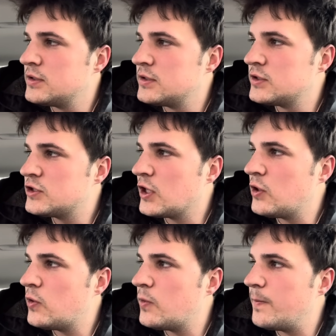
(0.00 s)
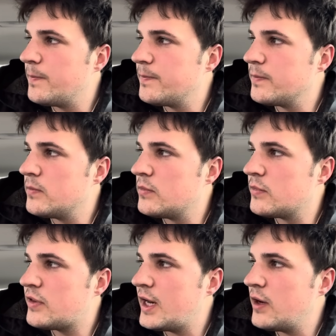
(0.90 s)
So
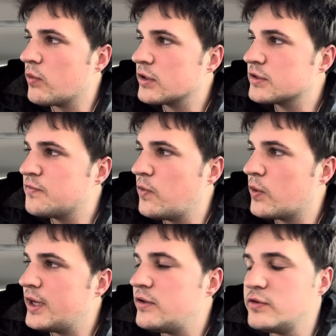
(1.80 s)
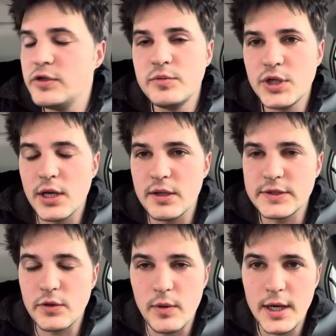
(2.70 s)
then I worked for a YouTube channel
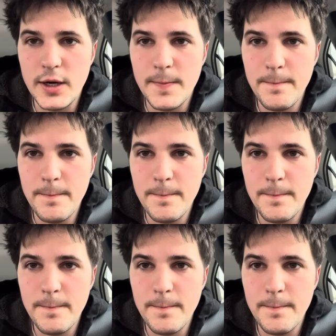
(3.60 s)
as a writer.